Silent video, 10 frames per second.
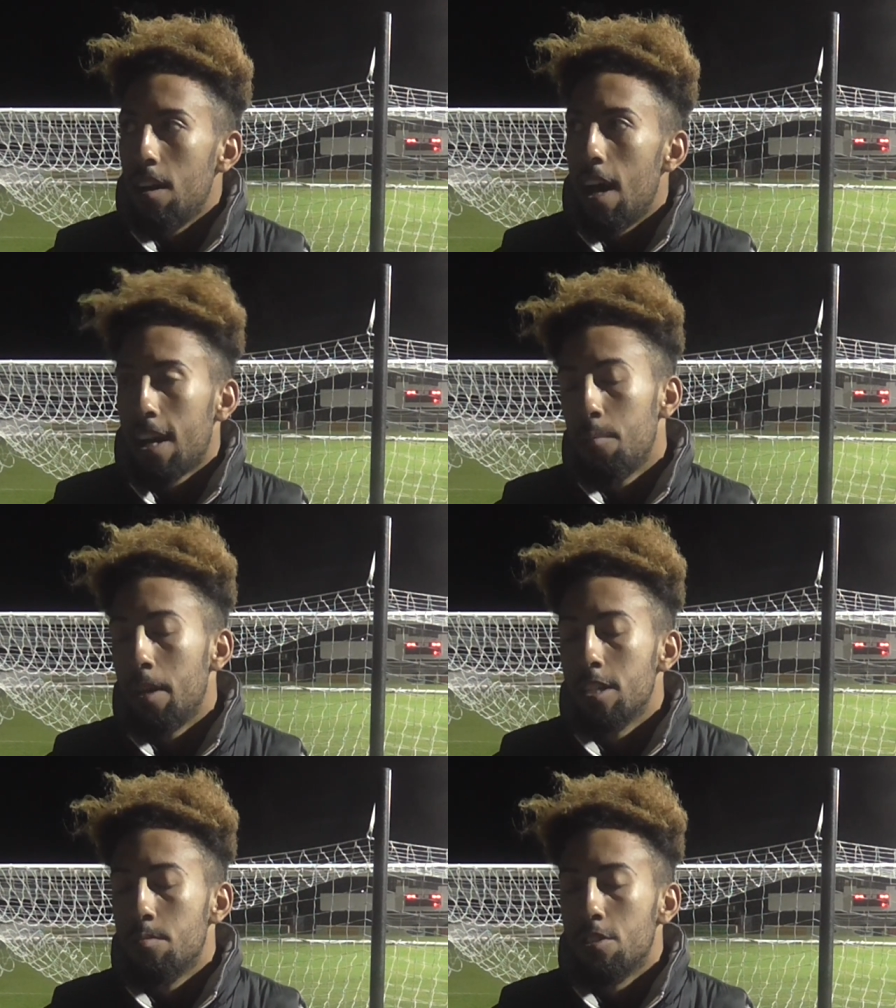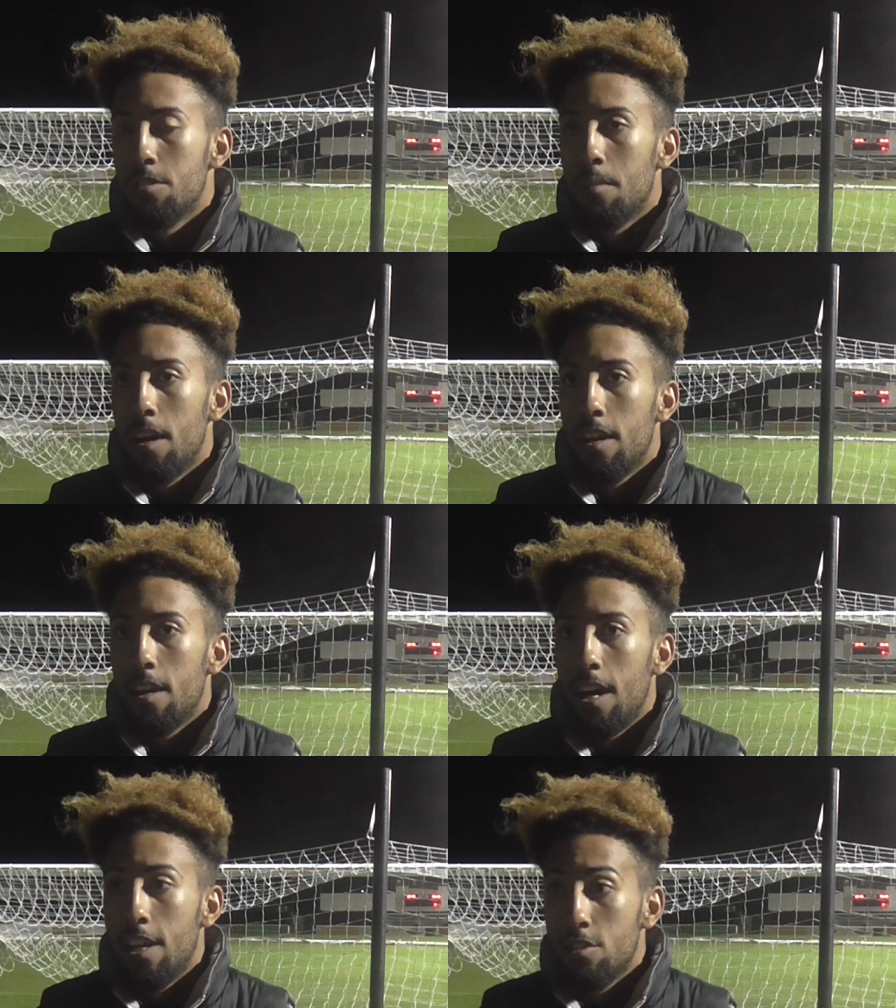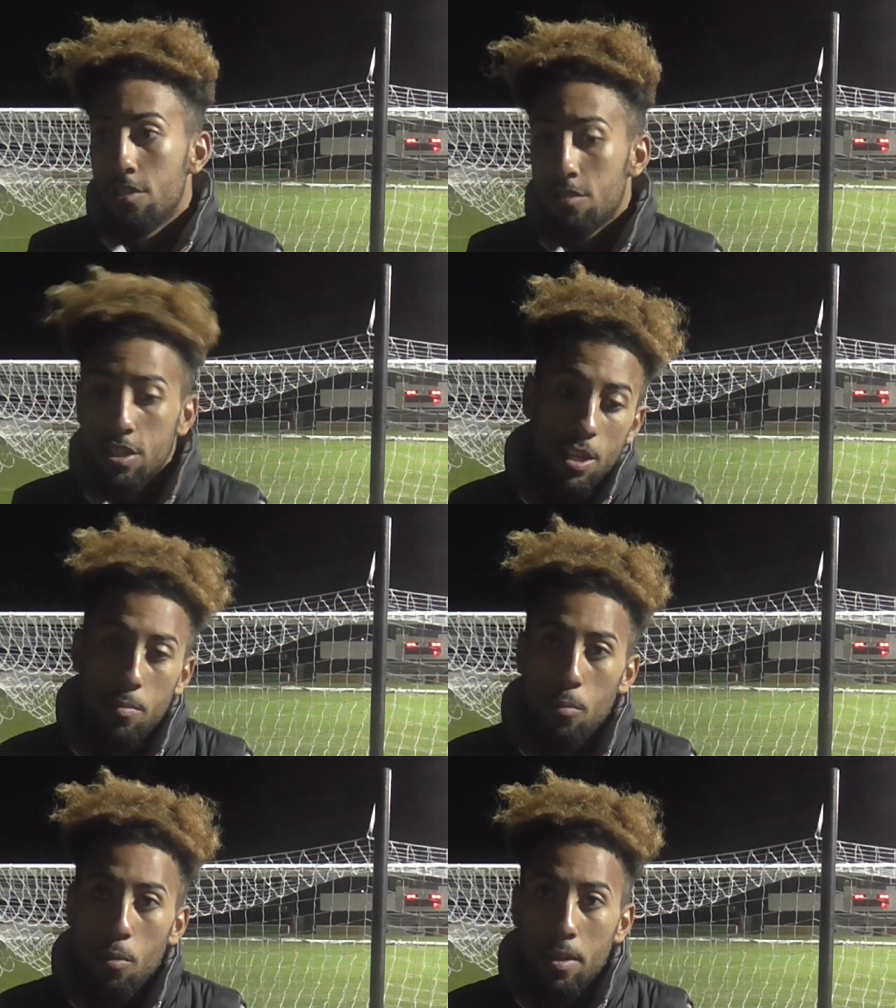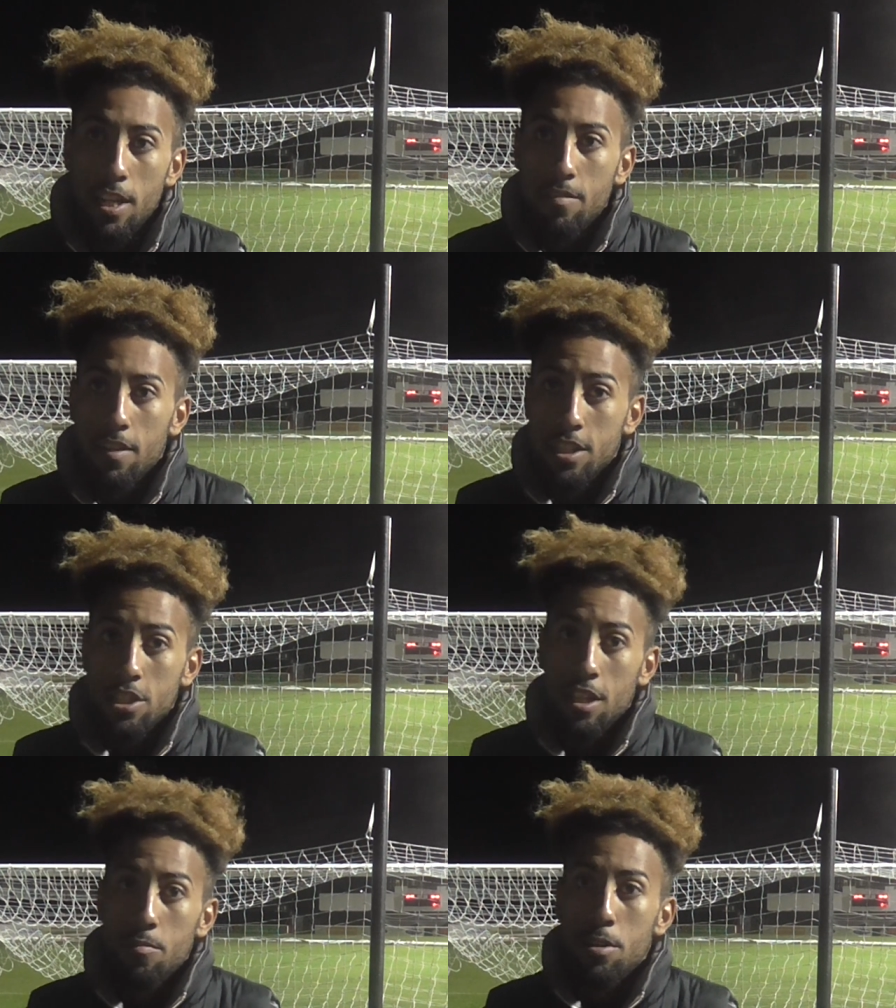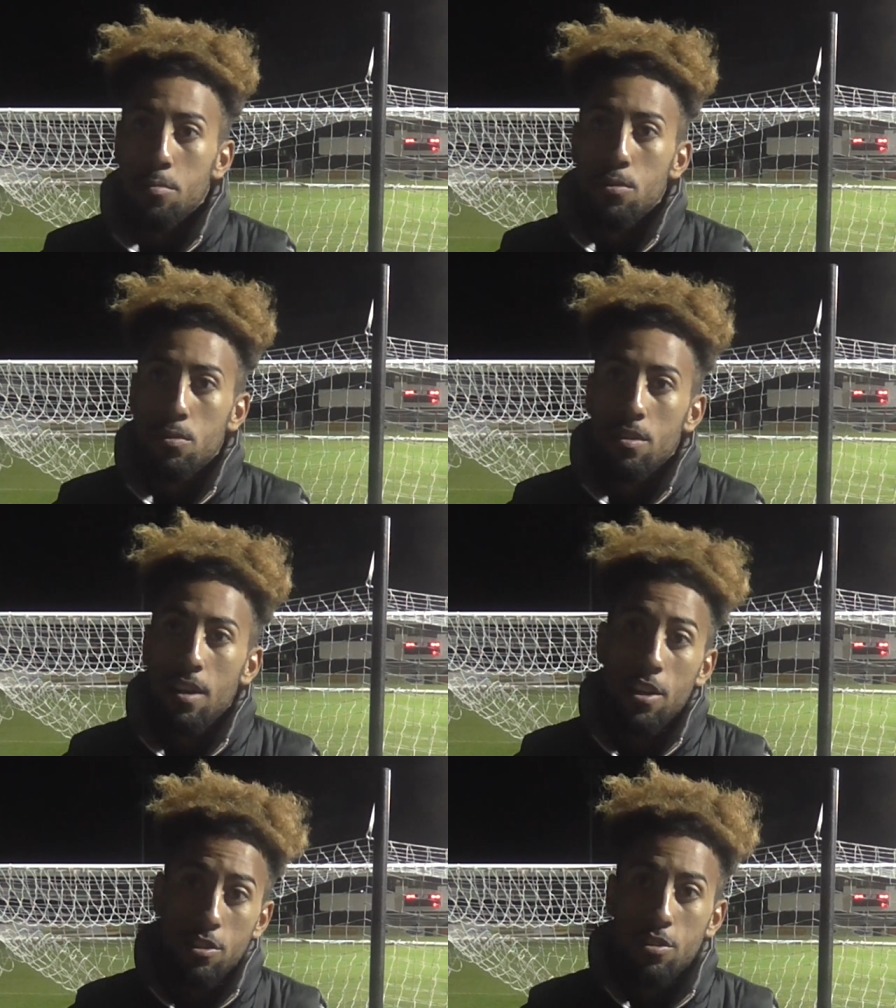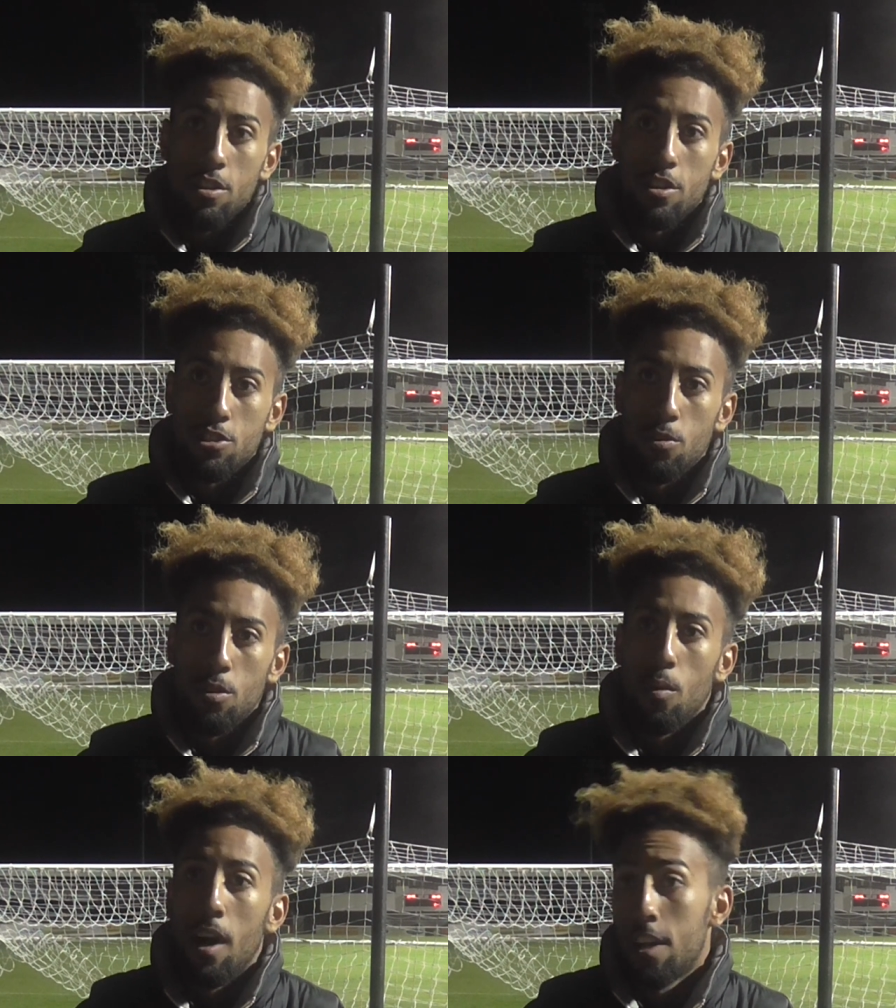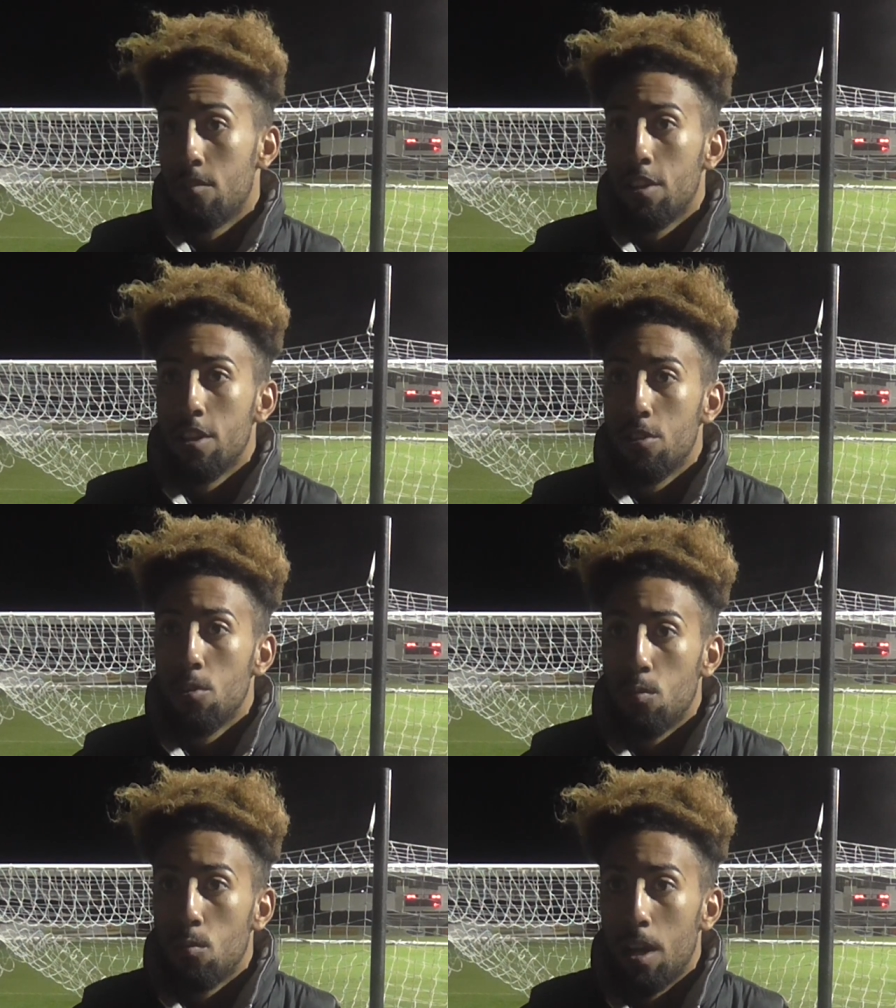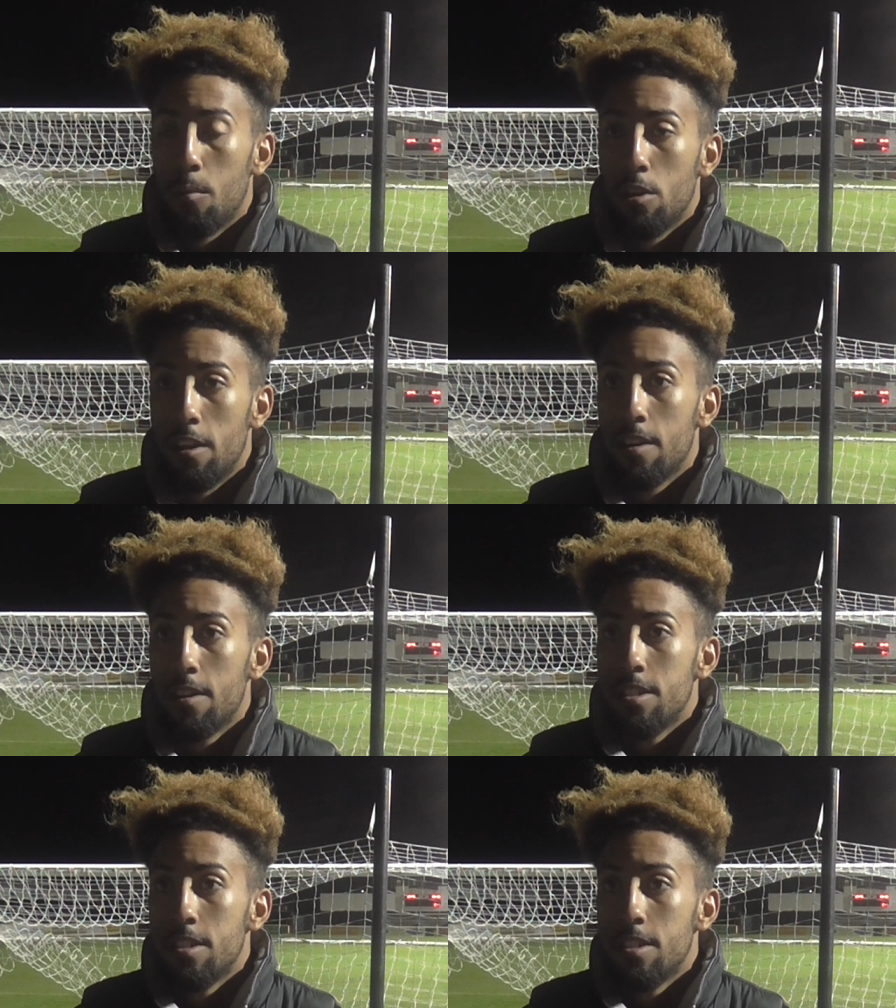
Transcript: I can make this position mine, and give me more belief, and just give me the ball, and show them what I can really do when I'm on it.